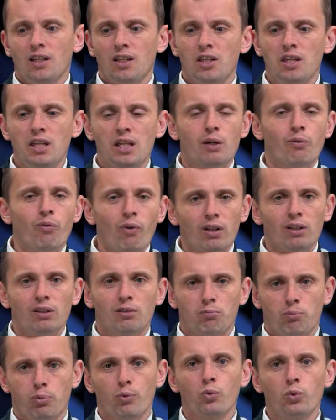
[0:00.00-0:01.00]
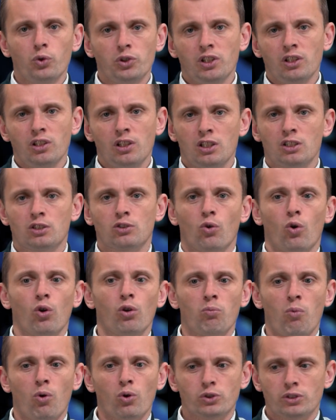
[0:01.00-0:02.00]
equal Putin, is
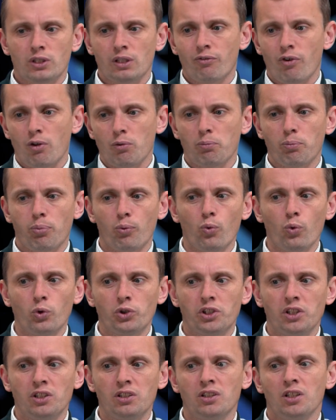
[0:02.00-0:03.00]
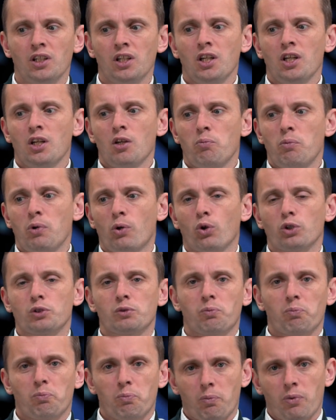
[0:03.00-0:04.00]
almost equal Putin,
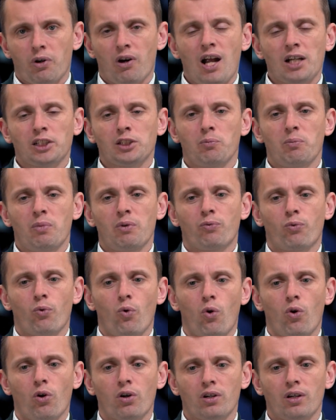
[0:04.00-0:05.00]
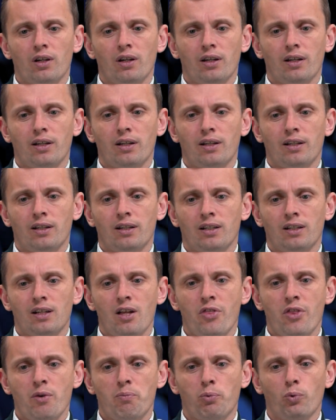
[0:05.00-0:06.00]
because Russia before
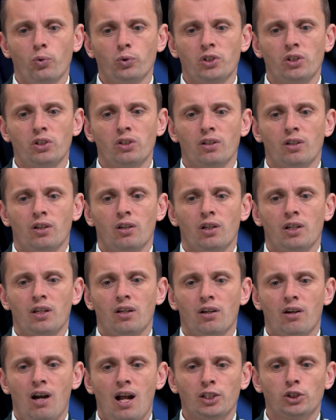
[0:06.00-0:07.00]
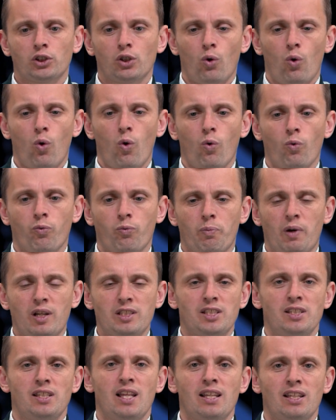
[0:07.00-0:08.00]
the Putin, Russia of
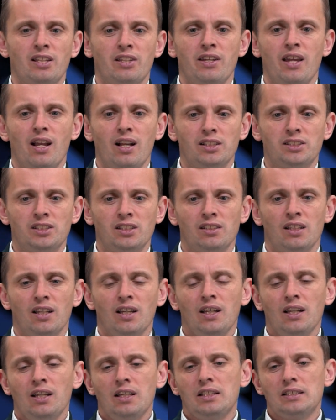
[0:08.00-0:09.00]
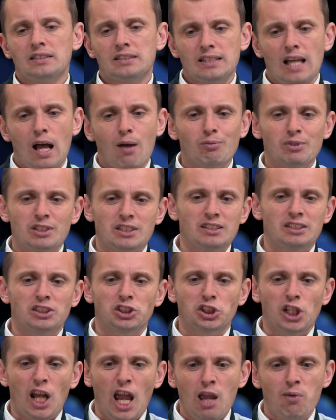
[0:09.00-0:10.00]
President Yeltsin, is something
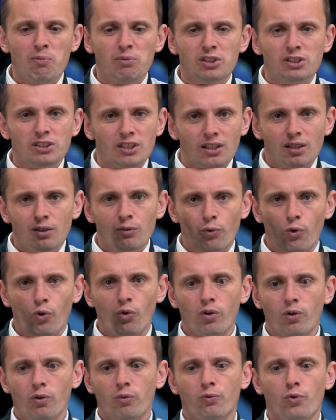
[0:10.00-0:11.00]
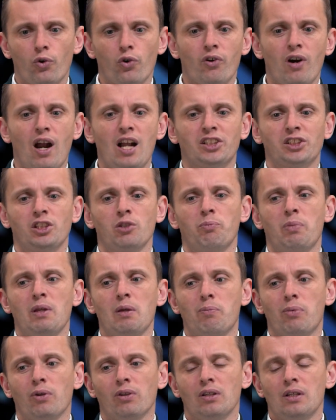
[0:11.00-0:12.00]
shamed for Russian
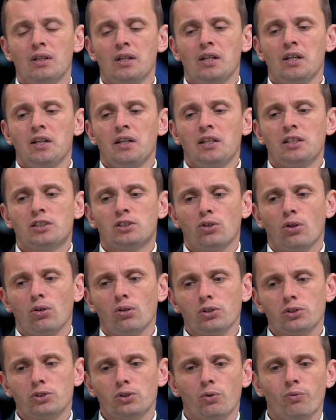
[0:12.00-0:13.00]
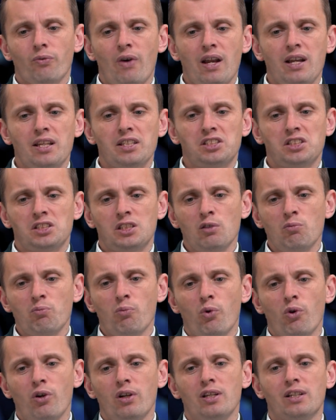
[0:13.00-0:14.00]
people. It's also very
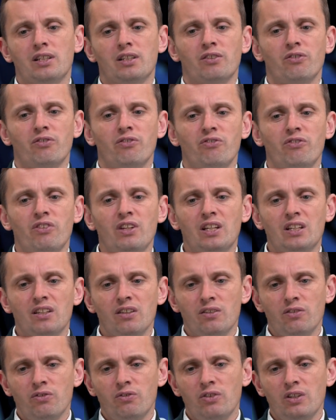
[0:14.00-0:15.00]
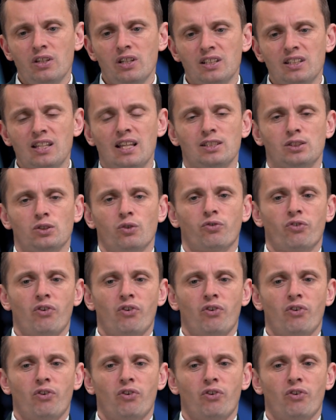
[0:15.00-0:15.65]
symbolic weakness of